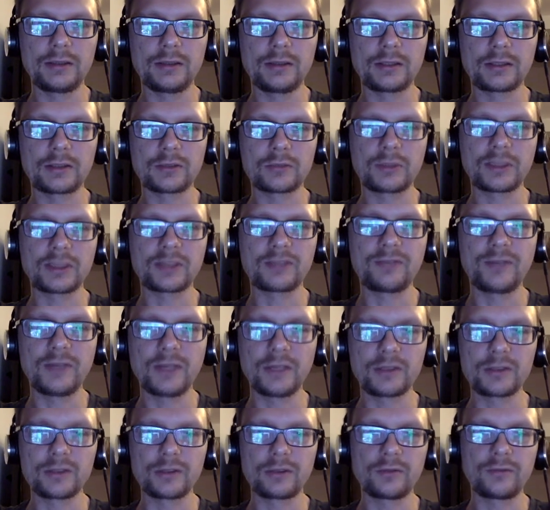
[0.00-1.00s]
extract
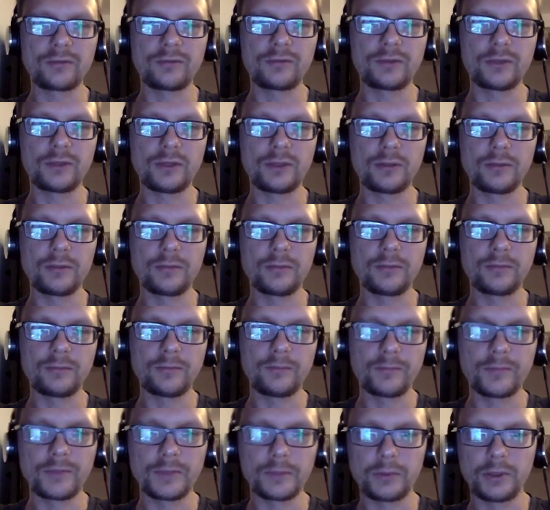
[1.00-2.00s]
function
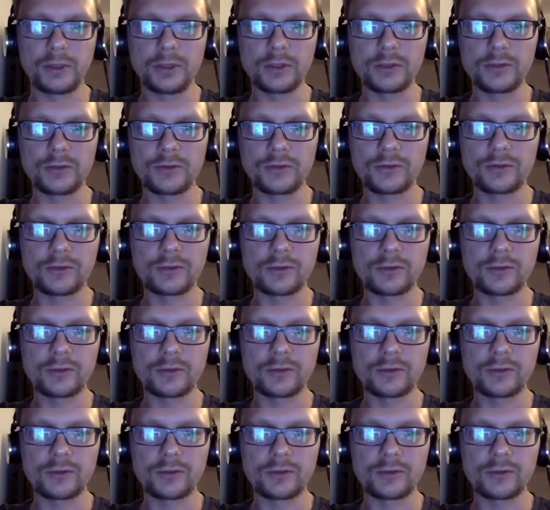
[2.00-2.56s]
from the box.